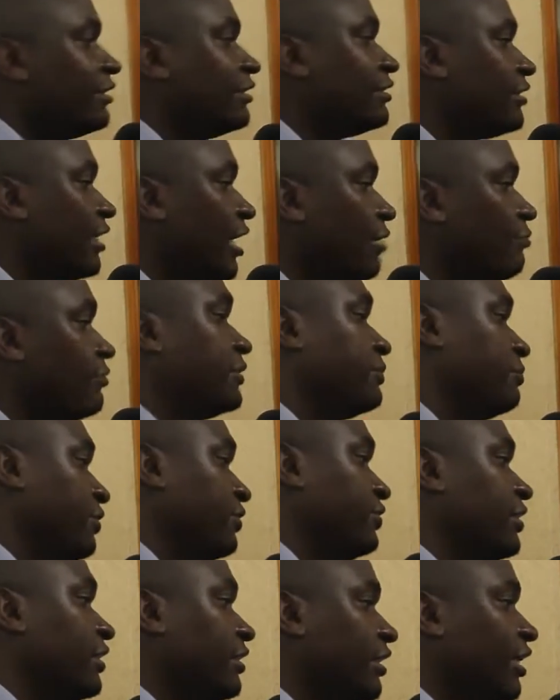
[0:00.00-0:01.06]
at the time,
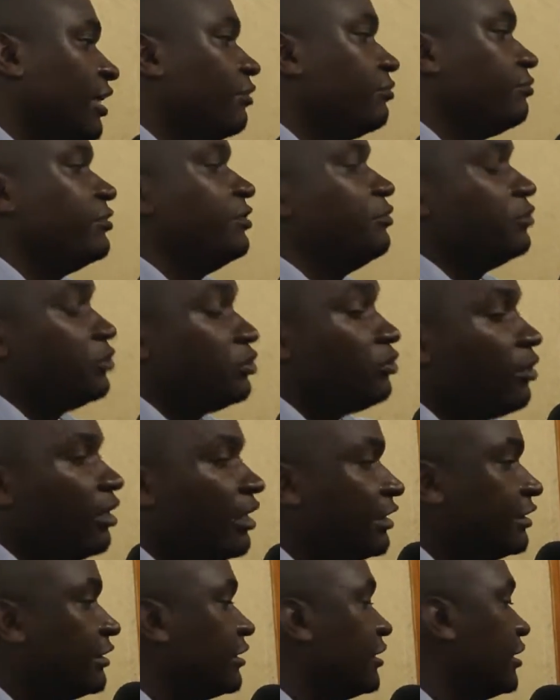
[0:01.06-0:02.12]
especially then, there was no
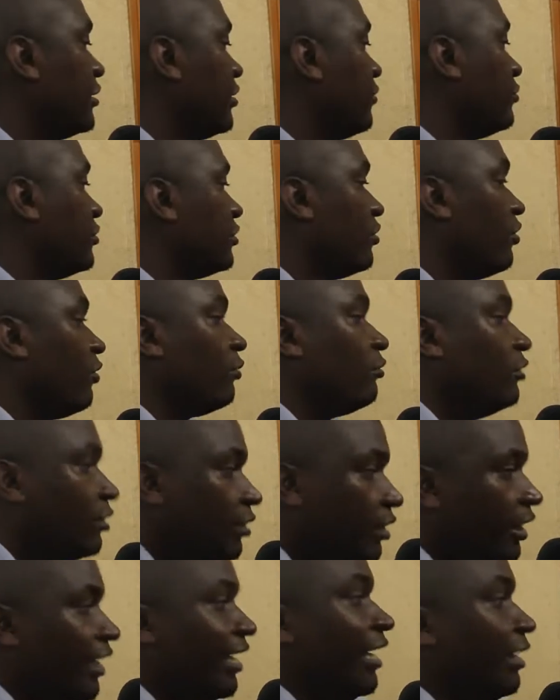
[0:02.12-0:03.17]
internet, there was no
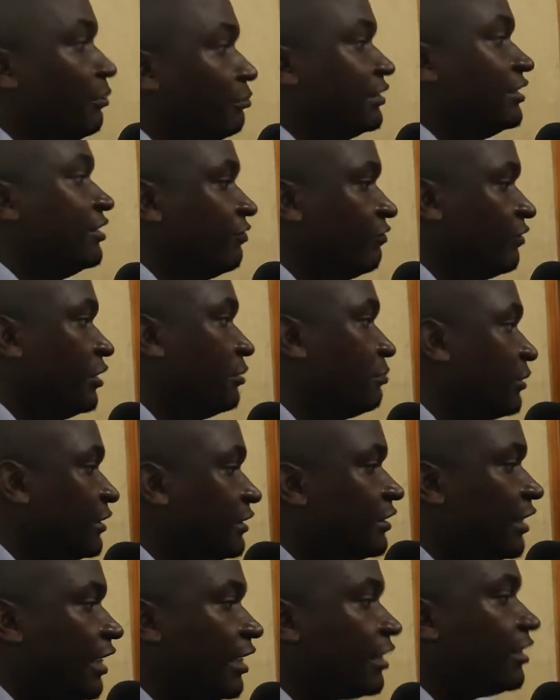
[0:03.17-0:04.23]
MTV per
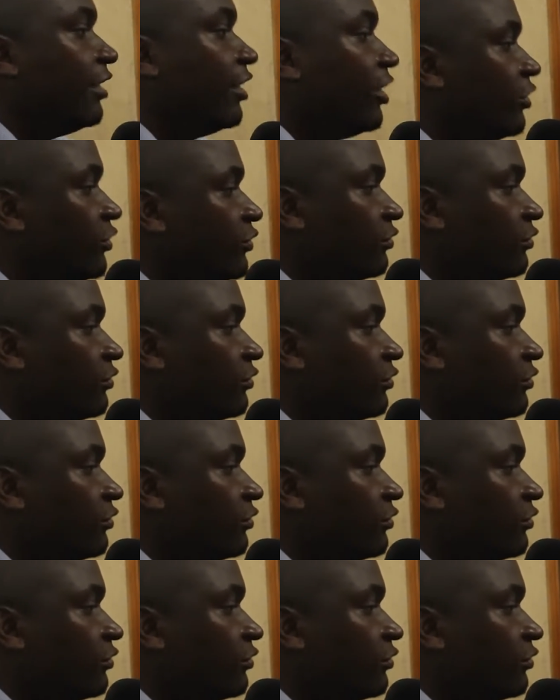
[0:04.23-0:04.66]
se.